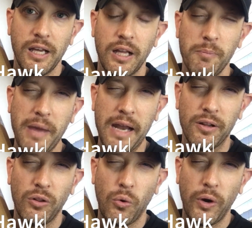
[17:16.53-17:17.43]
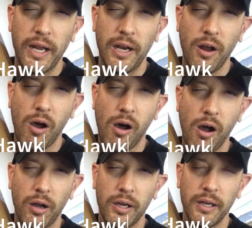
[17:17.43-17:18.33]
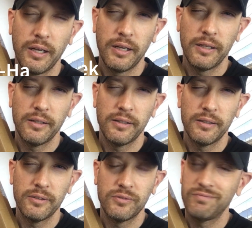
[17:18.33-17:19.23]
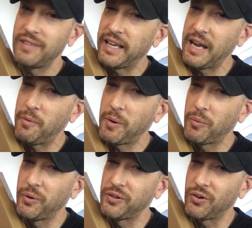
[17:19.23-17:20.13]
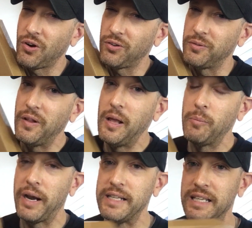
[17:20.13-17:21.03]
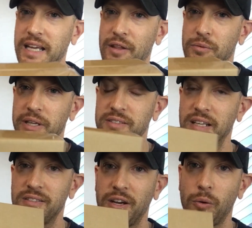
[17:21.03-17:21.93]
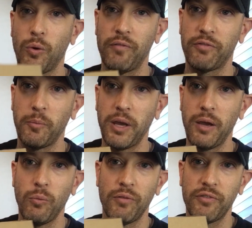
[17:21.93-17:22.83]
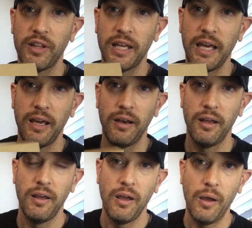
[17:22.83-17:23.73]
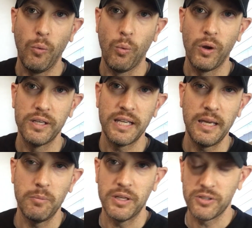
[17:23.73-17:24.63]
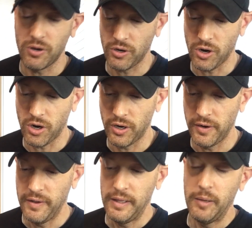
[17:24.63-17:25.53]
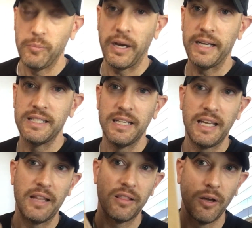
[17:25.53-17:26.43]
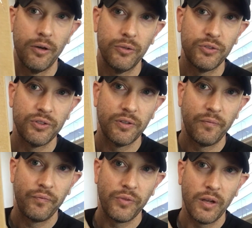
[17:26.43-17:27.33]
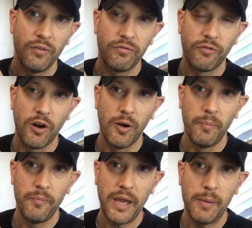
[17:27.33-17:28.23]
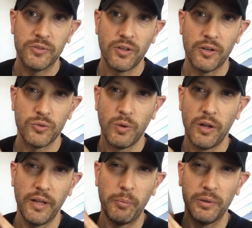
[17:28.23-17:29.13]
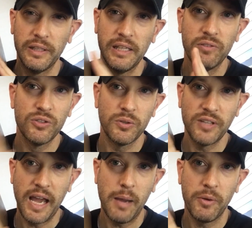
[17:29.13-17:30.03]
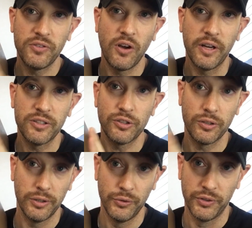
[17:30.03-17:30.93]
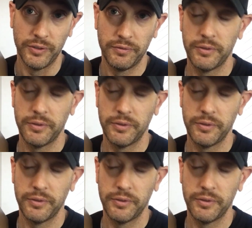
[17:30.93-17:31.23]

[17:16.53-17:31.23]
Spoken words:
Mandalorian Hawk. I can't remember what they're called, but I did get 3 sets here. One for me, one for the kid, one to keep mint on card. But I did get those from Amazon as well. I believe this was an Amazon exclusive.